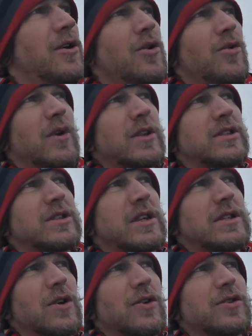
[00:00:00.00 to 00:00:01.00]
which
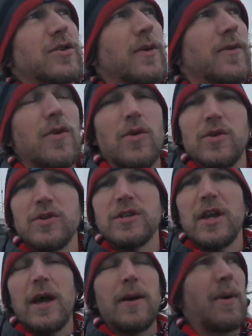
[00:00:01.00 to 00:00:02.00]
is also, of course,
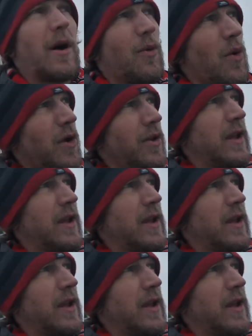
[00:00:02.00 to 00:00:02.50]
um, a World